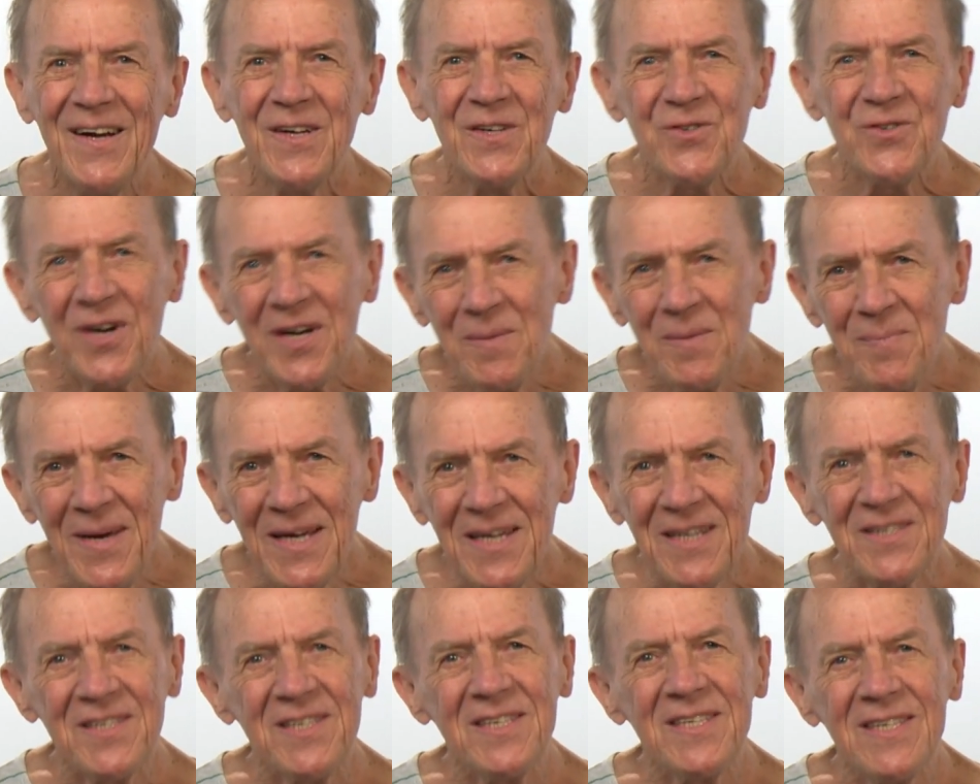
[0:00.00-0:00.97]
Try to make
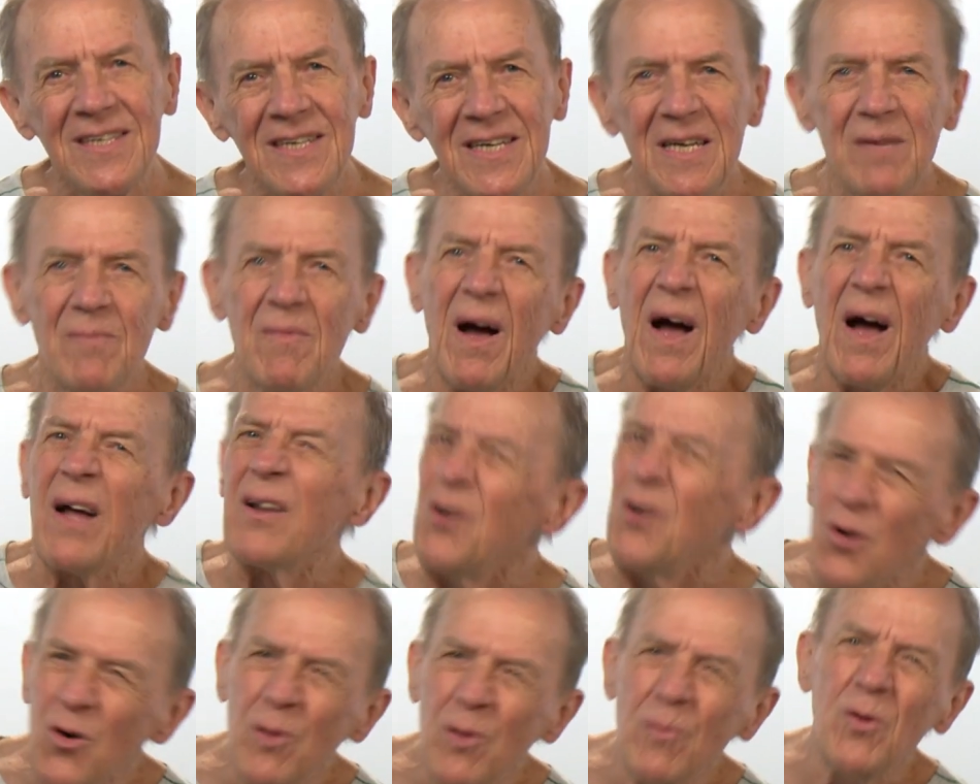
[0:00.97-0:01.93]
it seem a
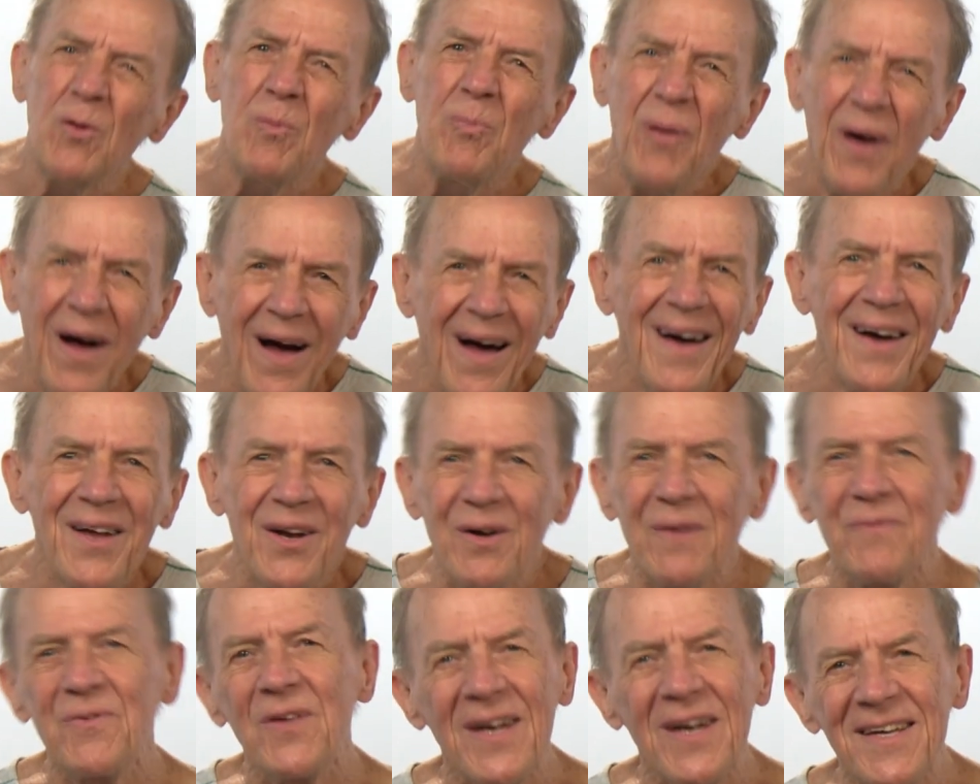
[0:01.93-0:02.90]
normal part
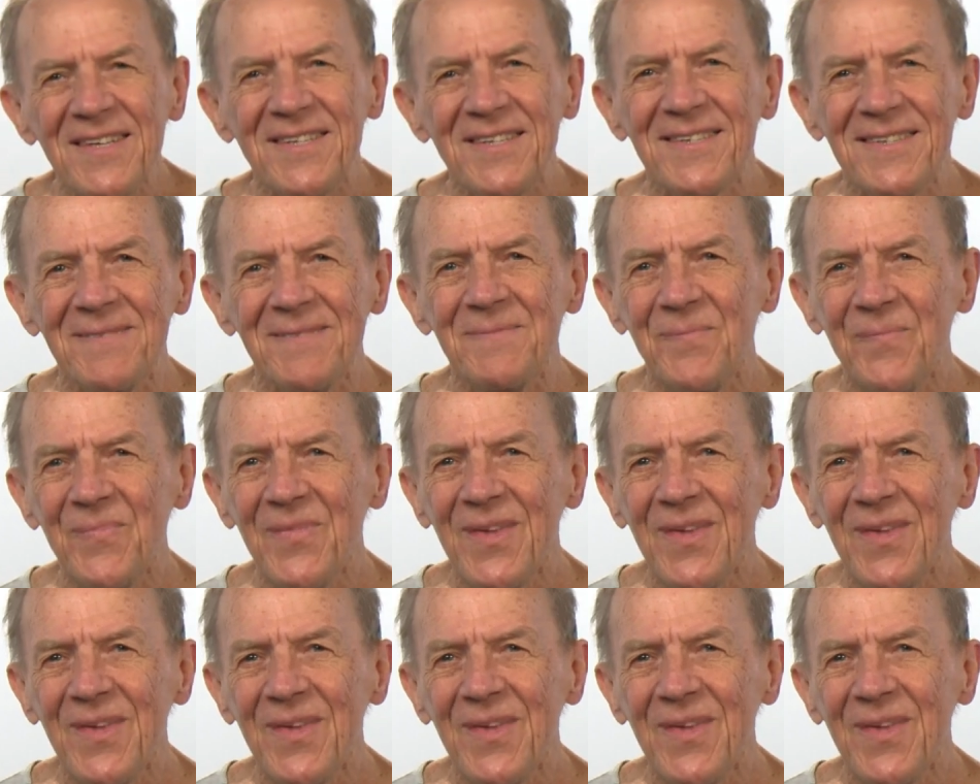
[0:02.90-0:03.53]
of the lesson.